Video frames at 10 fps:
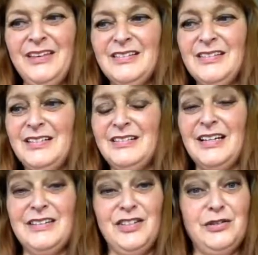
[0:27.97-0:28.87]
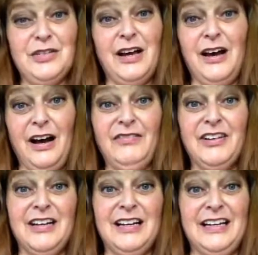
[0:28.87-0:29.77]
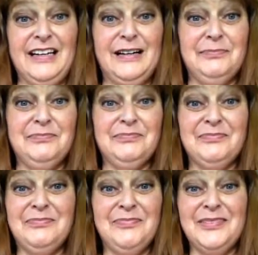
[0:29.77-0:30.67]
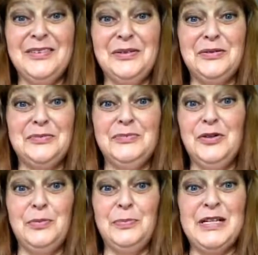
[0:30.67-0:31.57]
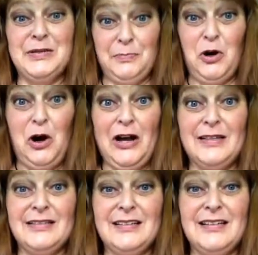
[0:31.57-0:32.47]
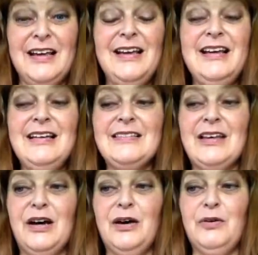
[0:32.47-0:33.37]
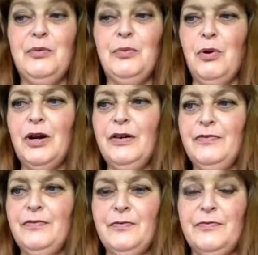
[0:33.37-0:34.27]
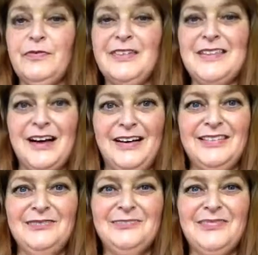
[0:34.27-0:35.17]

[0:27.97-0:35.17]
She said use oven cleaner. You'll be surprised. So what I've done